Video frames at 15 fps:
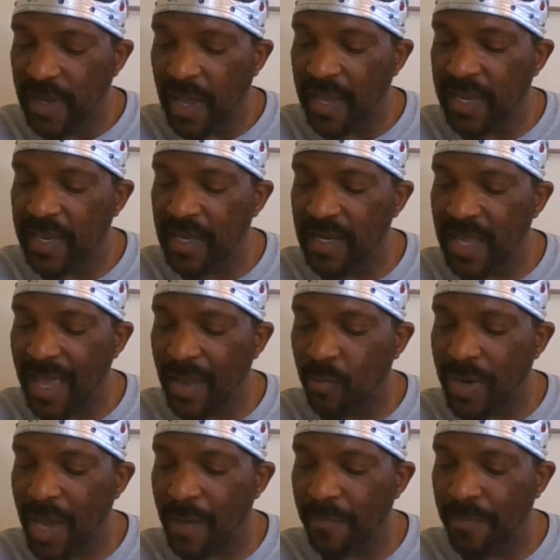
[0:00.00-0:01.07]
a he lamb
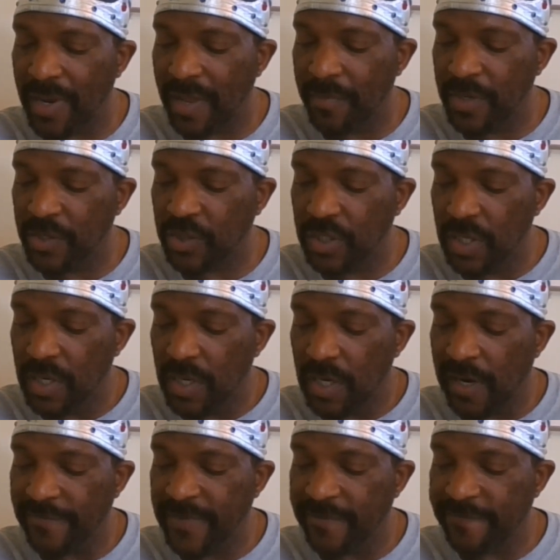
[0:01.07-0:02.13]
without blemish
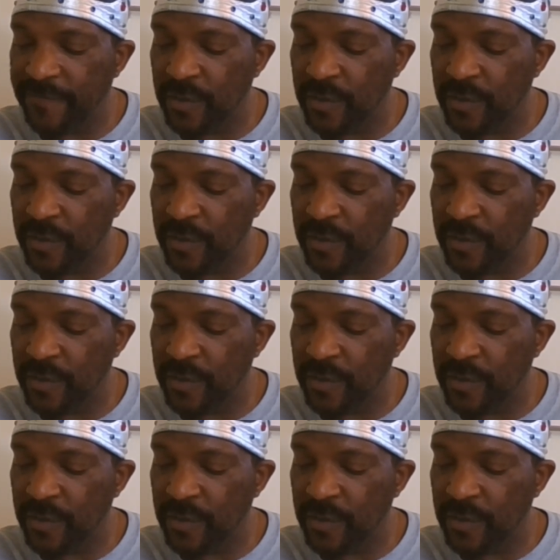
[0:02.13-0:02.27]
of the